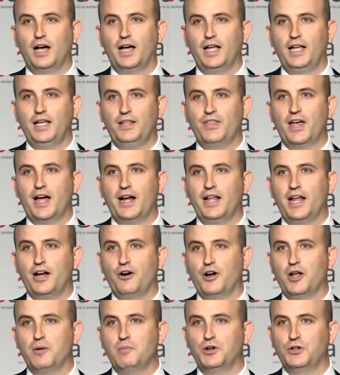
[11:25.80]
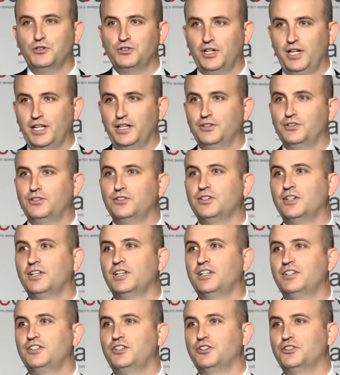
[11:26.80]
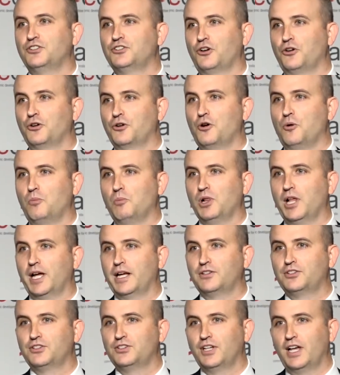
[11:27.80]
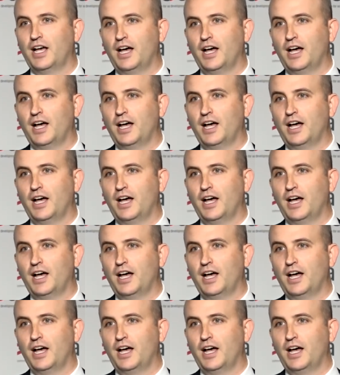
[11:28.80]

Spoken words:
in that area because it is just so complex